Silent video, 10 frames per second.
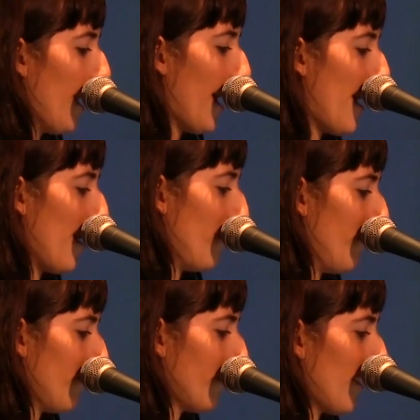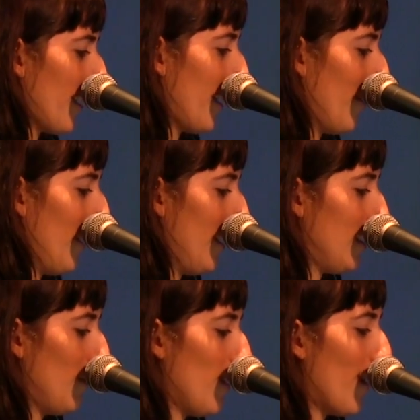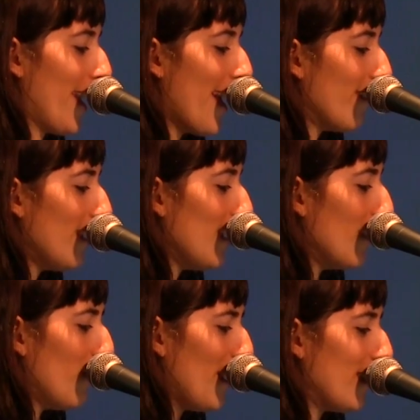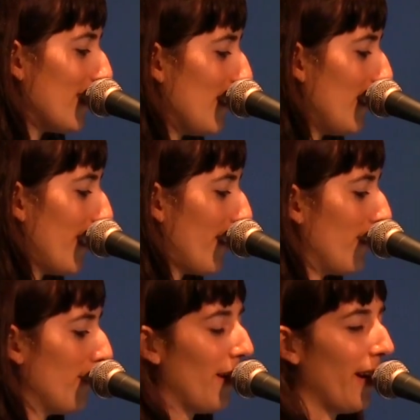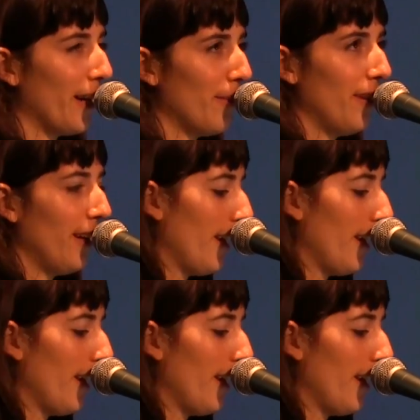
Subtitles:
I wanted it to be quite heavy and beatsy, heavier vibe,